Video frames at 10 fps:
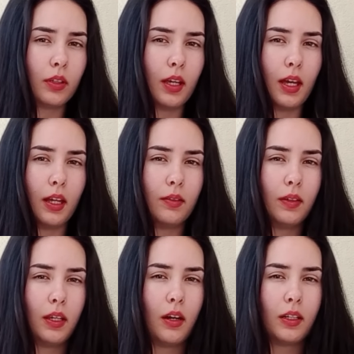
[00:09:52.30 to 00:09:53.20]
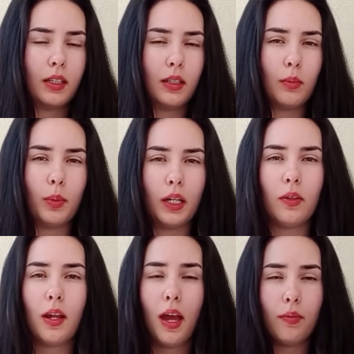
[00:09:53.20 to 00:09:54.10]
and they are getting
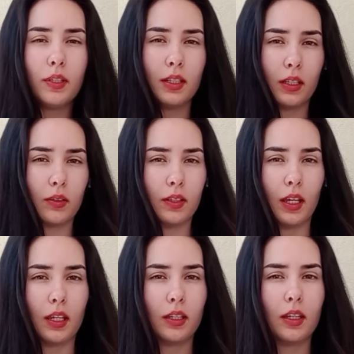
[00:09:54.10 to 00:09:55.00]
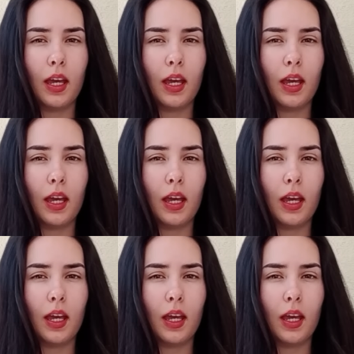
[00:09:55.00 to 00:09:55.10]
better every single day.